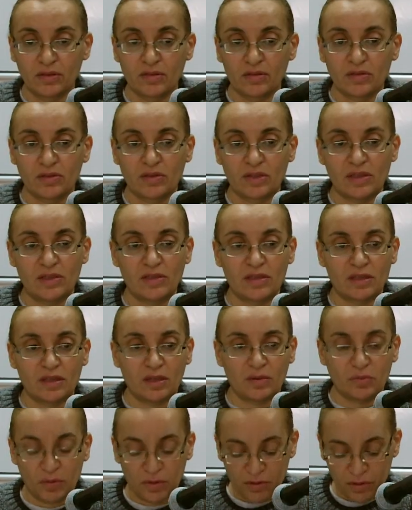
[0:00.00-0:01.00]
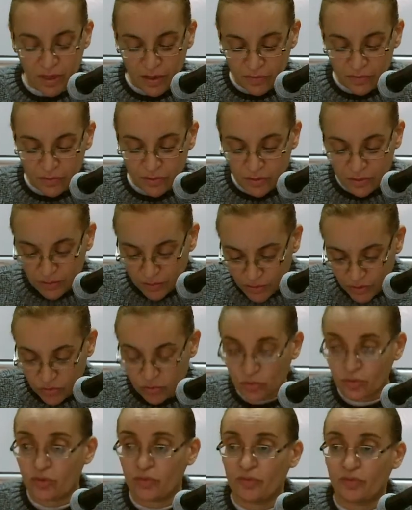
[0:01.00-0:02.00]
since they were never
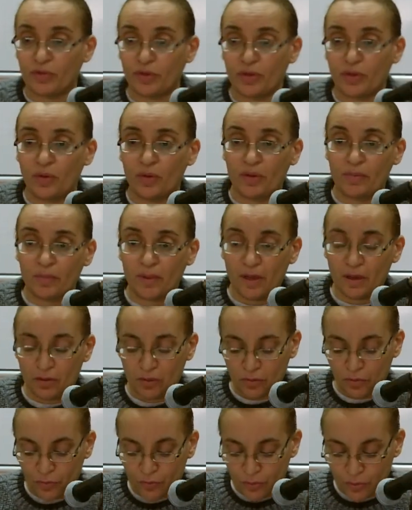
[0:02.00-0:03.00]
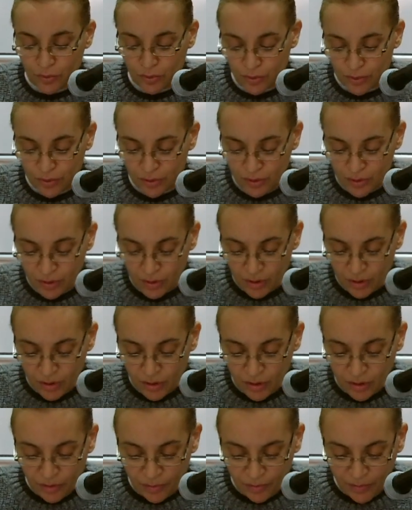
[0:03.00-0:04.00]
sort of, apparent for
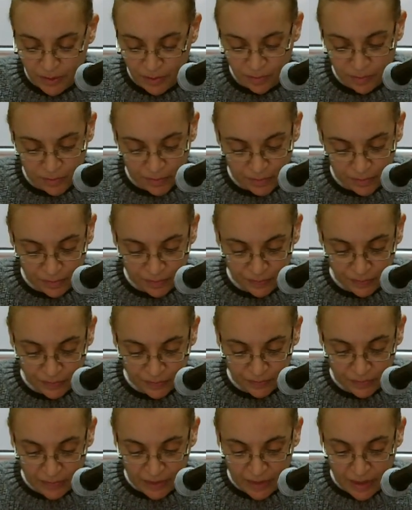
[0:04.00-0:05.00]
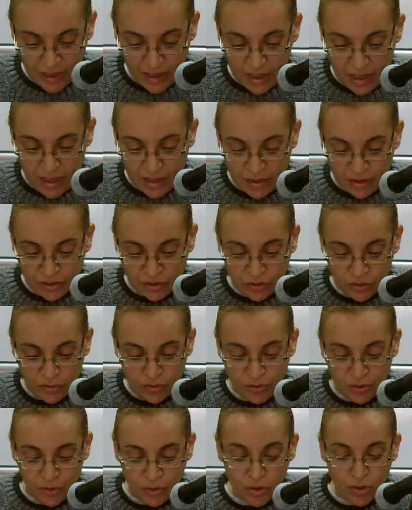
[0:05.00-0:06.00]
people. So
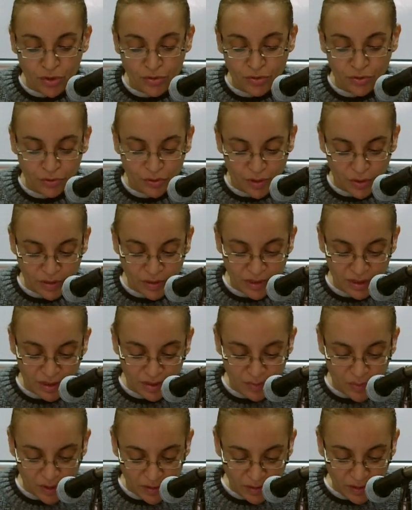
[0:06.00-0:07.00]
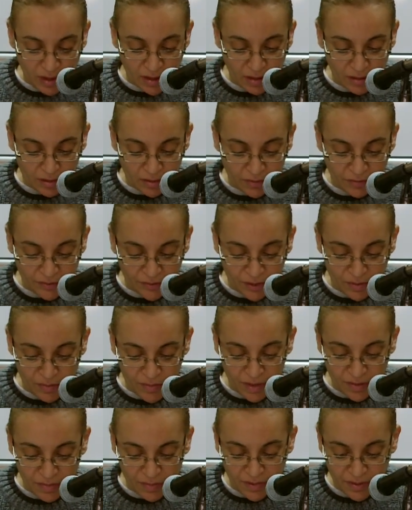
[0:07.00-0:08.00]
the Orthodox in particular
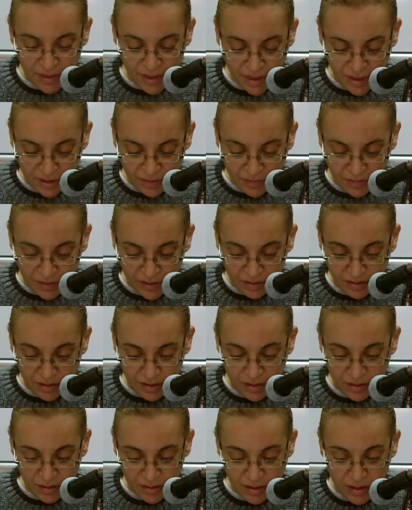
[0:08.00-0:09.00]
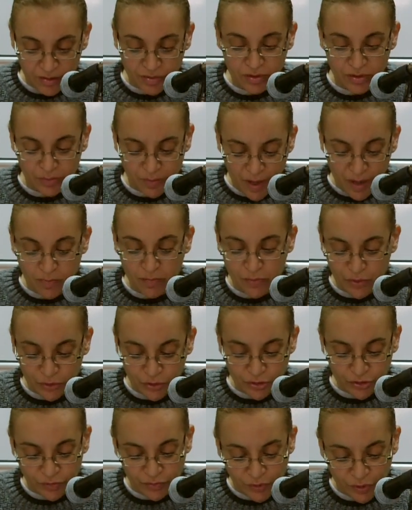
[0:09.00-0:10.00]
firmly believe that the other
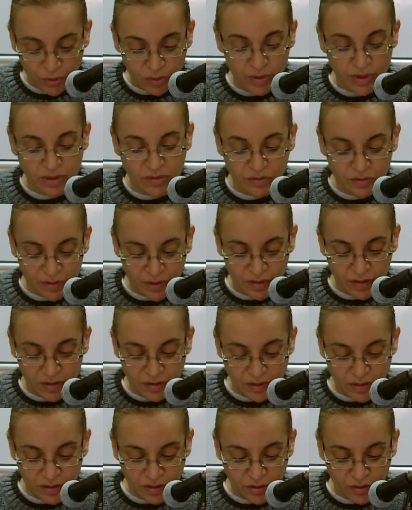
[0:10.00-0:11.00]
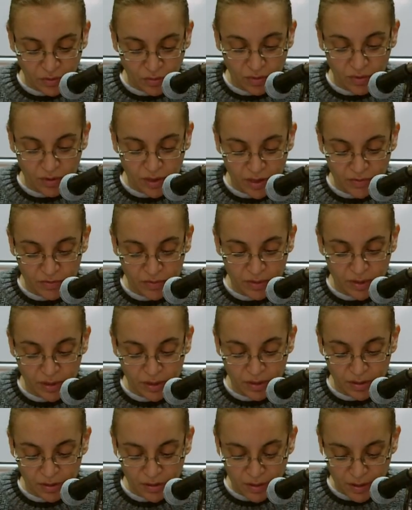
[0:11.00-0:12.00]
members of the Holy Trinity who were never
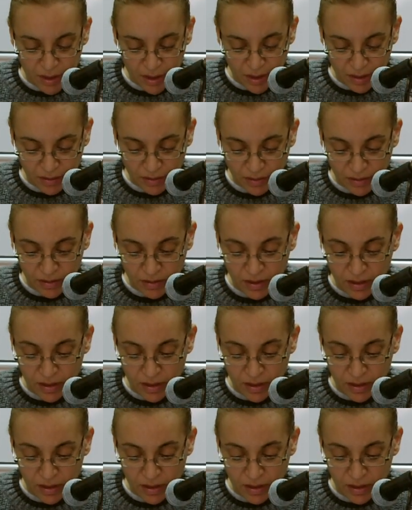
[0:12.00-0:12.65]
incarnate